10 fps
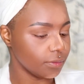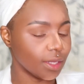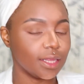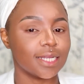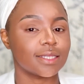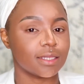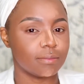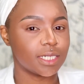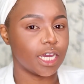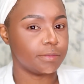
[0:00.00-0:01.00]
that
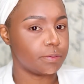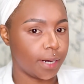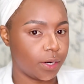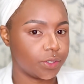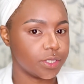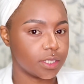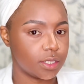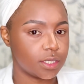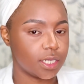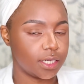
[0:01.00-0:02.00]
sometimes powders
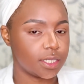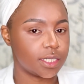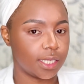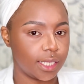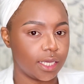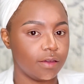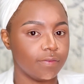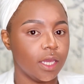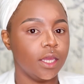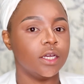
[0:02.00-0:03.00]
tend to leave.
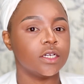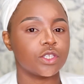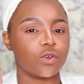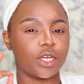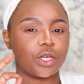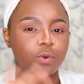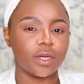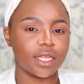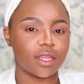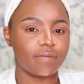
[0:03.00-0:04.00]
So I do it
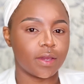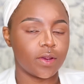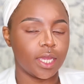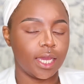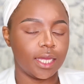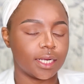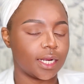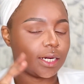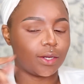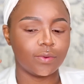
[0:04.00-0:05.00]
at the very end, and
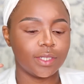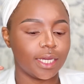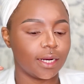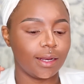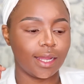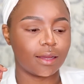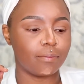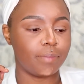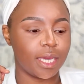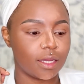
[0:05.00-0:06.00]
I don't let it like
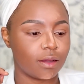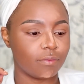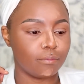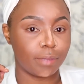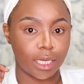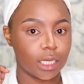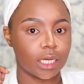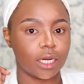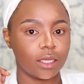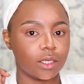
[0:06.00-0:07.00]
bake,
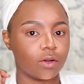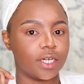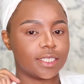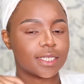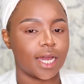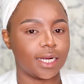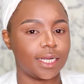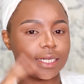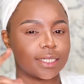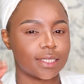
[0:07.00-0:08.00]
you know, I just kind of
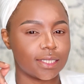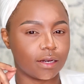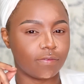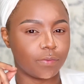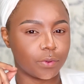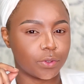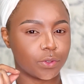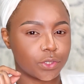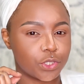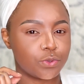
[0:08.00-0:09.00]
let it sit for
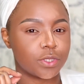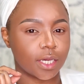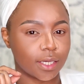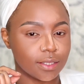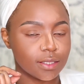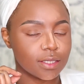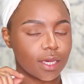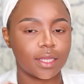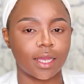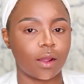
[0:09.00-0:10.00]
2 seconds
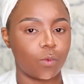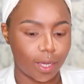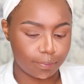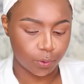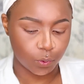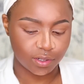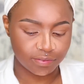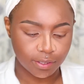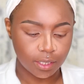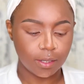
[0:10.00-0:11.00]
and then I wipe it
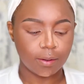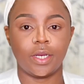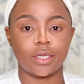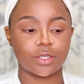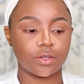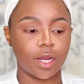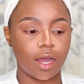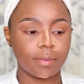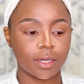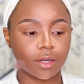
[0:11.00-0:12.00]
off. All right, so now
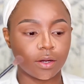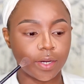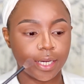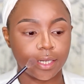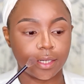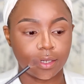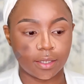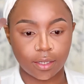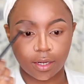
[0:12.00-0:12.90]
I'm gonna go ahead and